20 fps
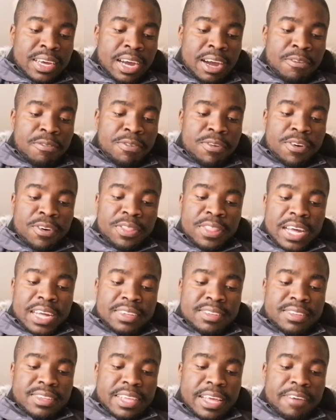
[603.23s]
a 4,
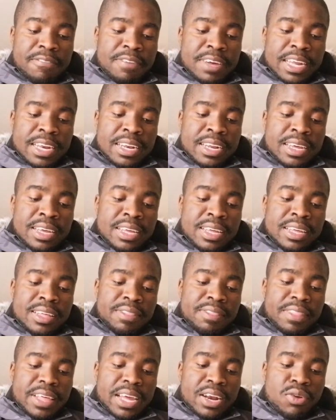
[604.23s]
that's 7,
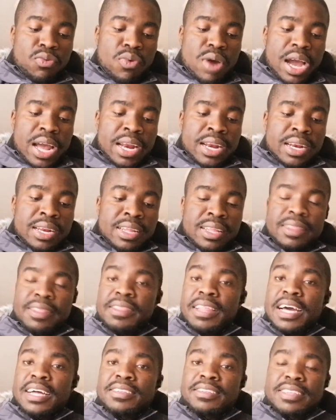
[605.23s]
then 1,
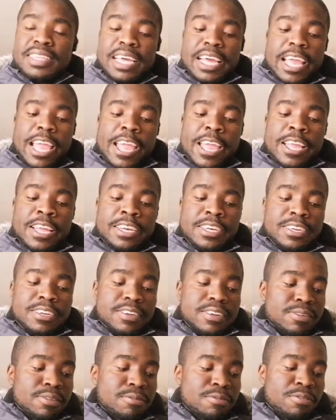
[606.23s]
that's
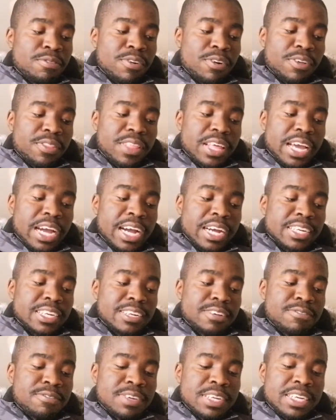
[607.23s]
8 for the
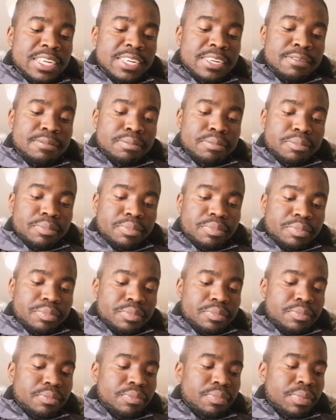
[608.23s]
activity,
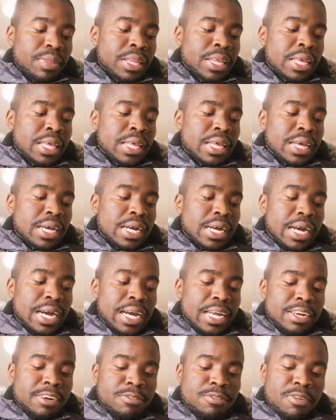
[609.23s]

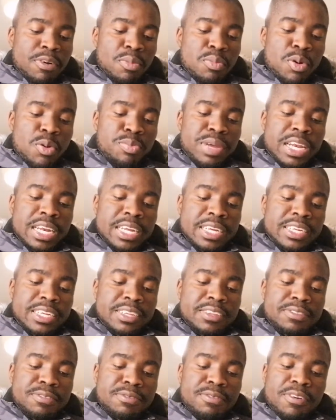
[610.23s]
and for
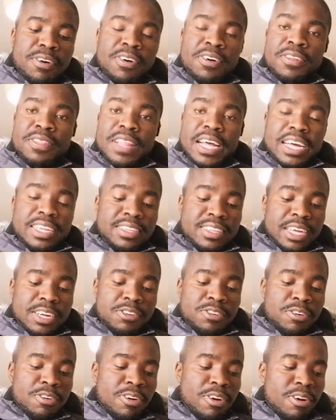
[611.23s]
mobility is 4, that's a
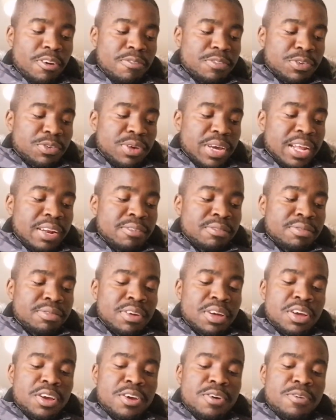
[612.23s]
total of 12,